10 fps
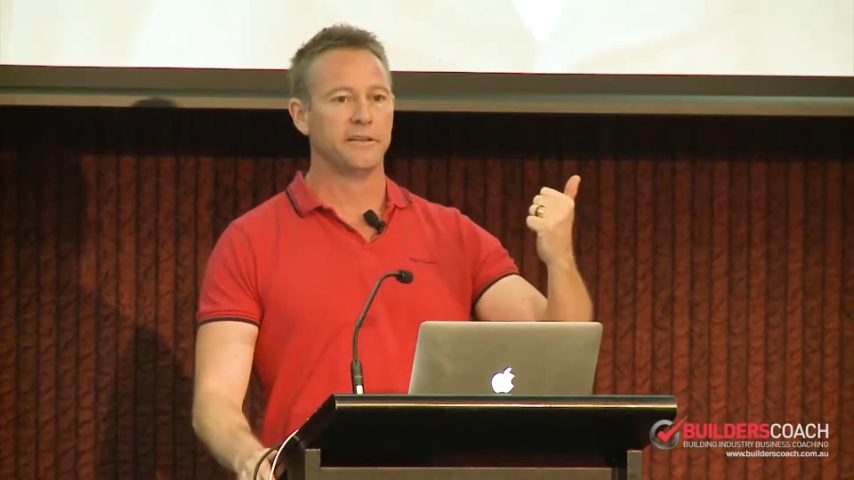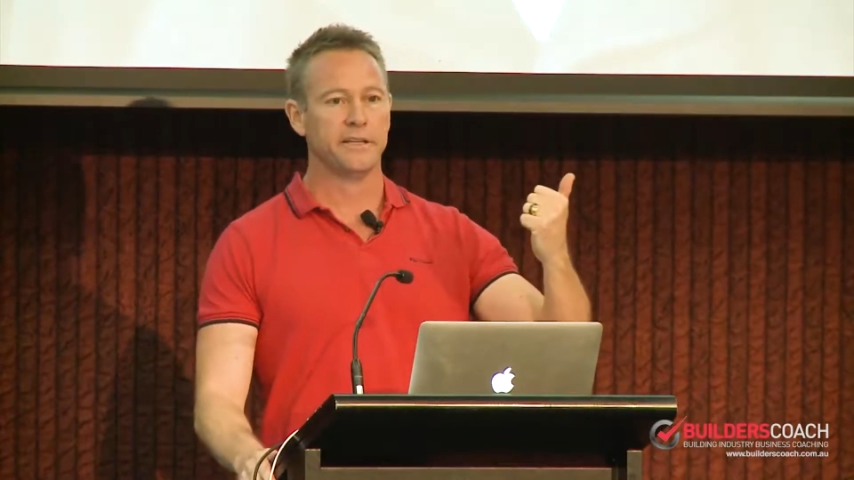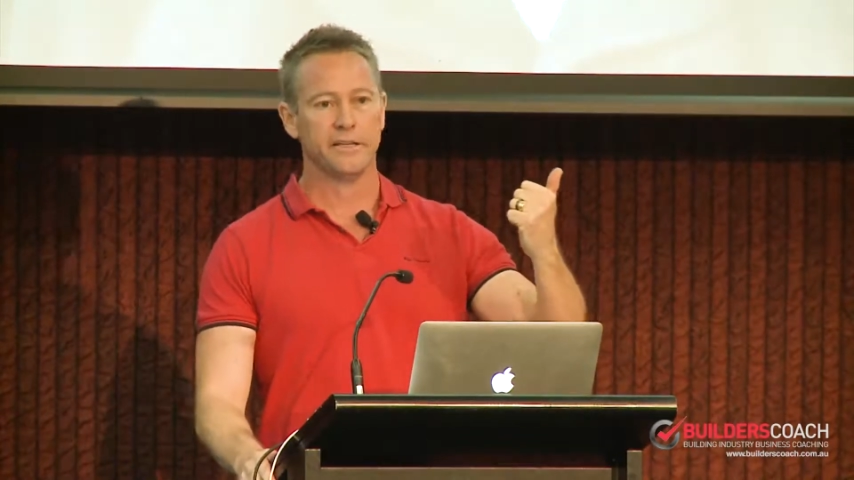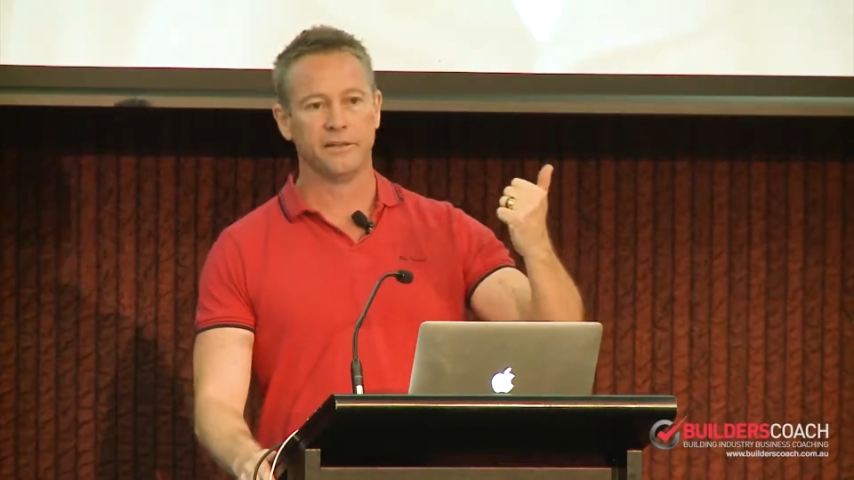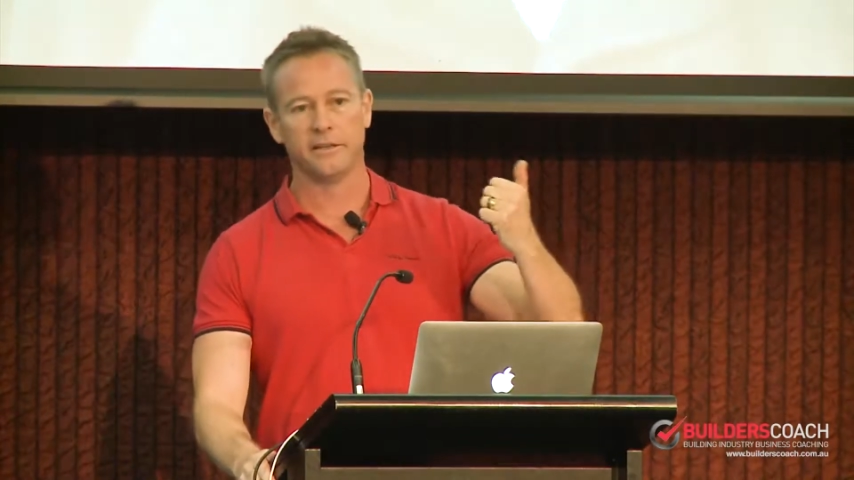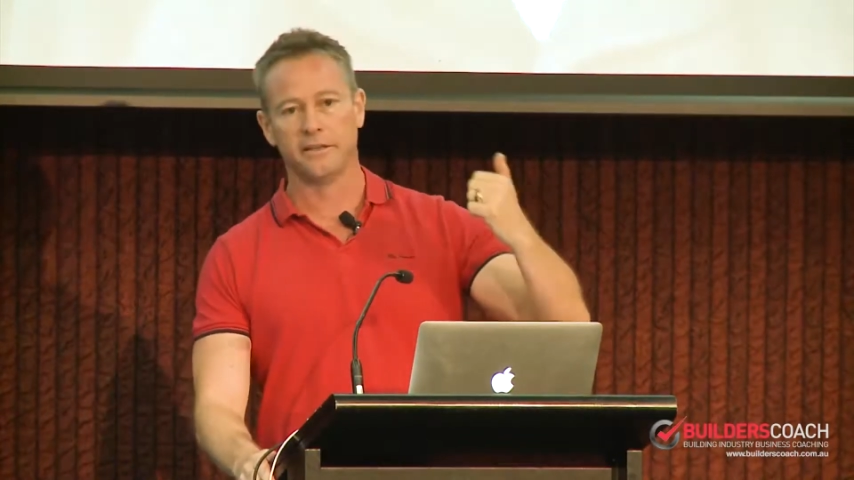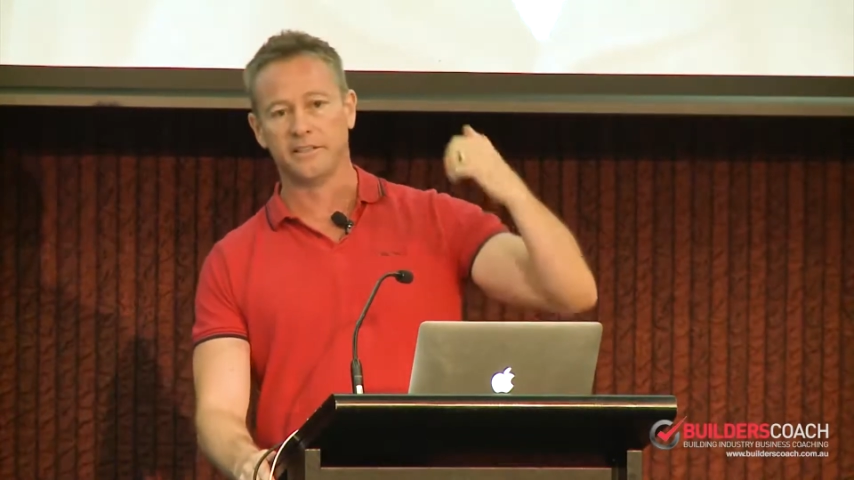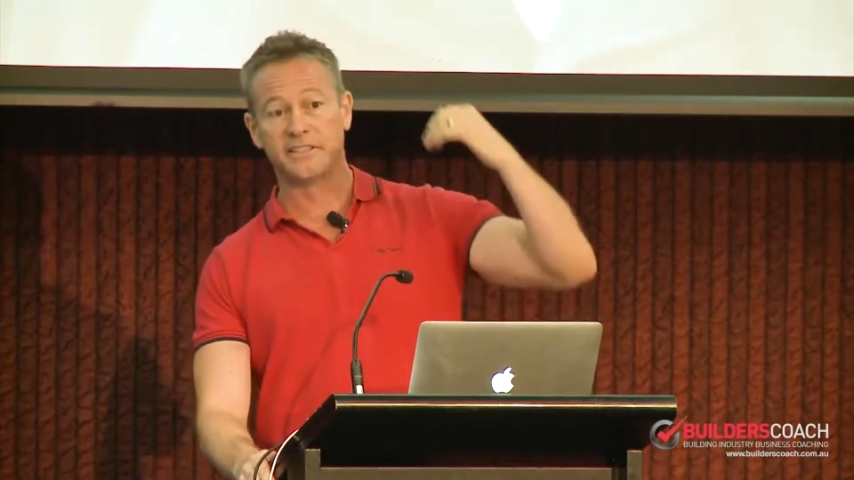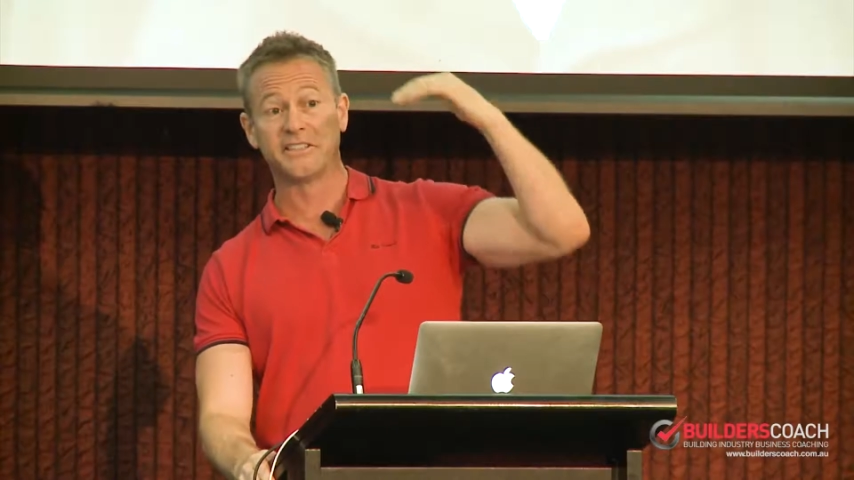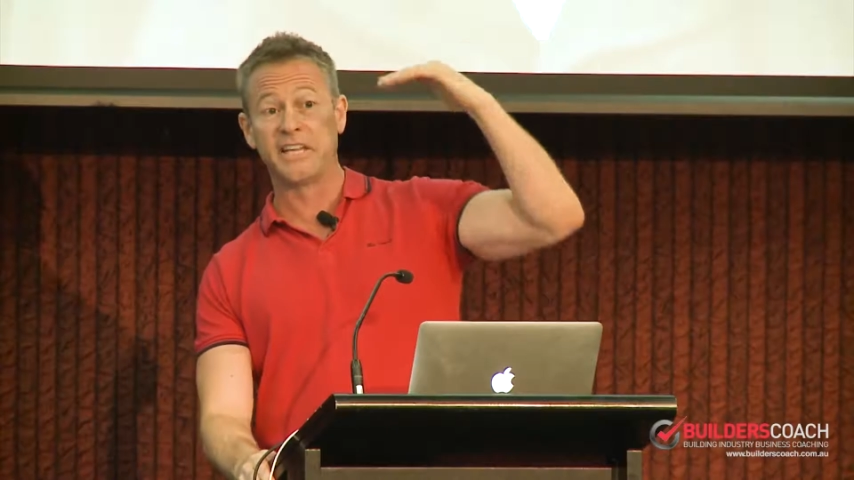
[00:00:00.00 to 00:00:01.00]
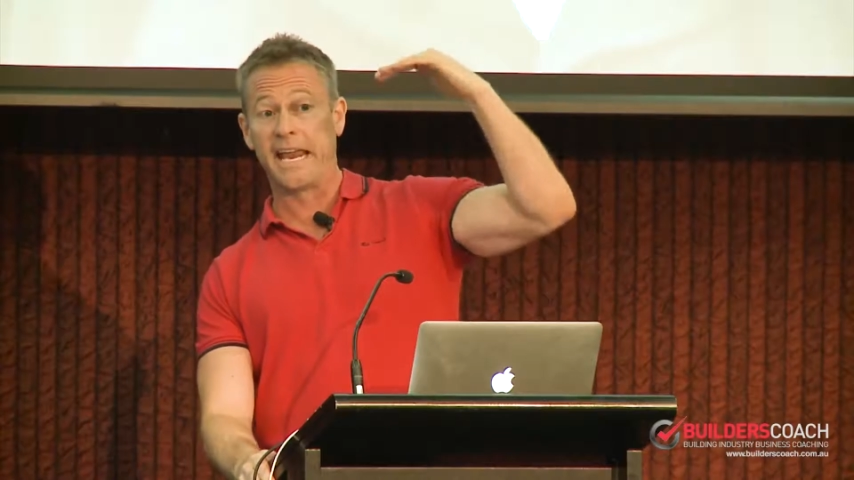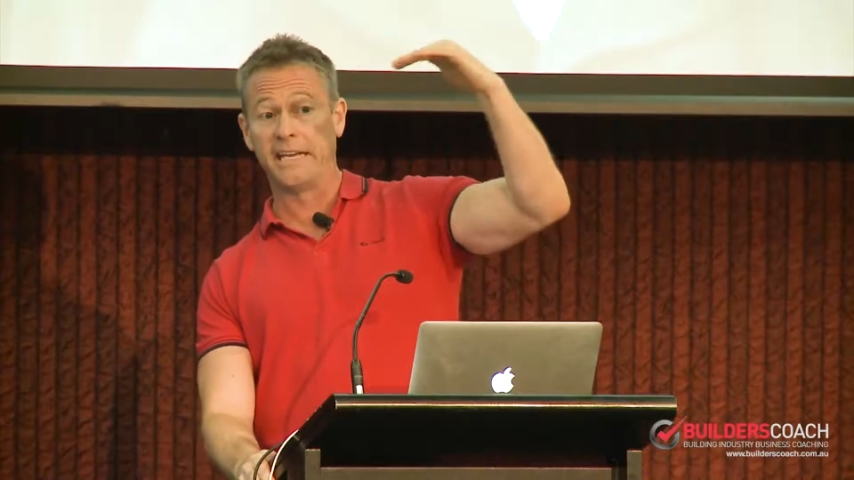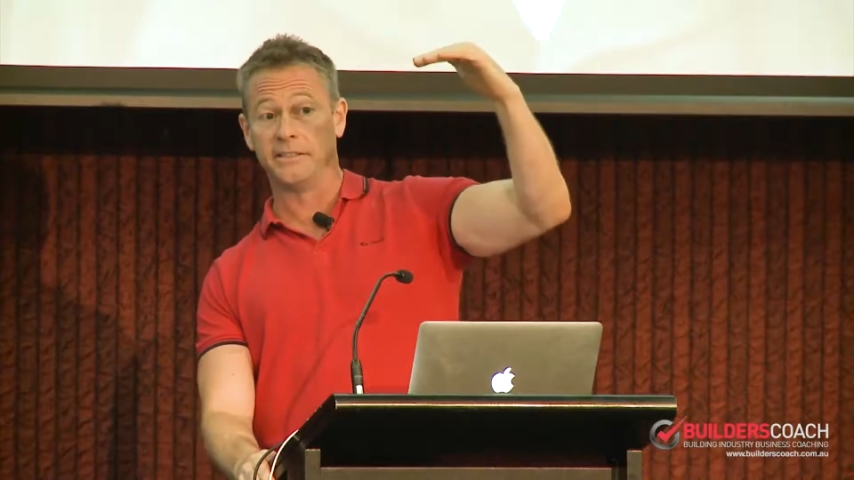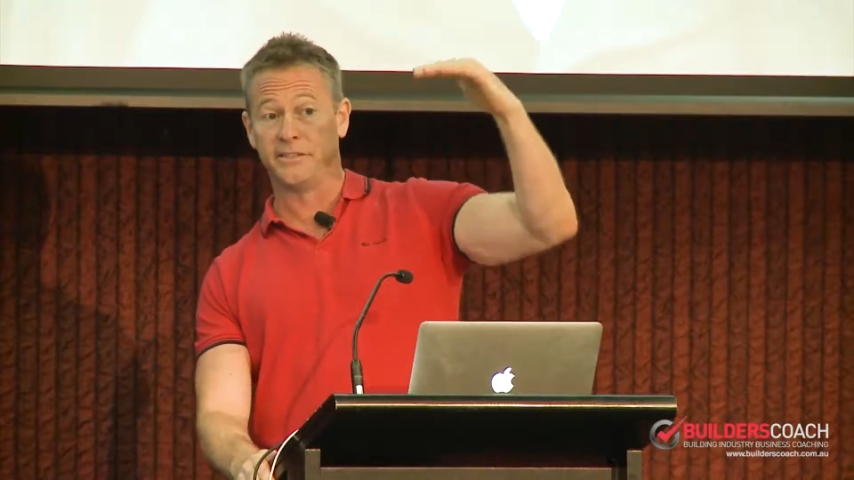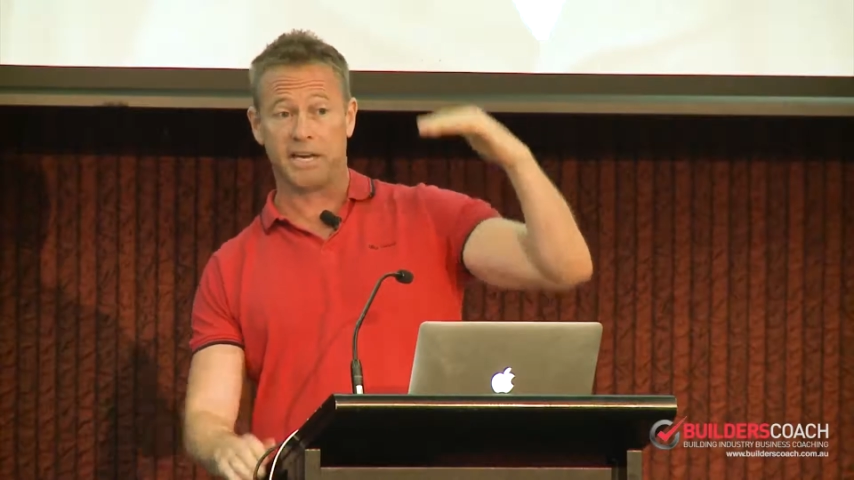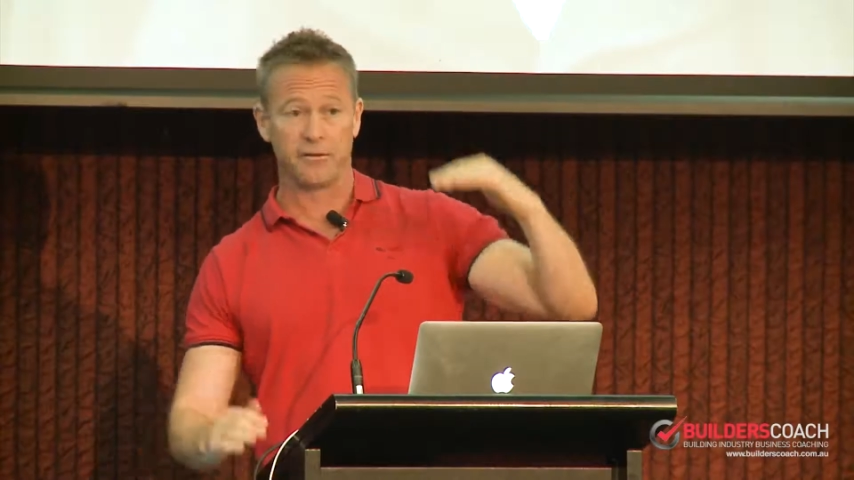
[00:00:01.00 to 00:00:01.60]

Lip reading: the standards,